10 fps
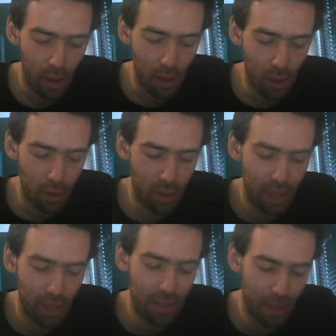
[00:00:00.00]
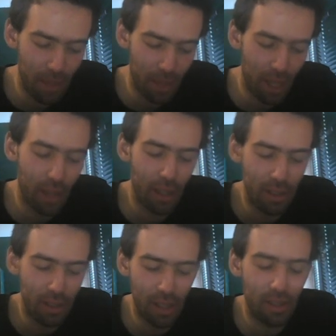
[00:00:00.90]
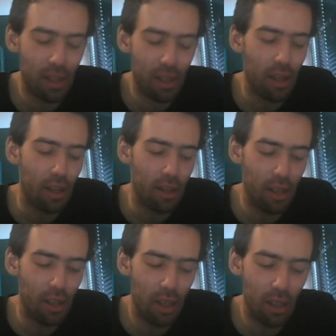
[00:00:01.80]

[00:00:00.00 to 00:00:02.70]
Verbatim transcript: so he says something and then he says the,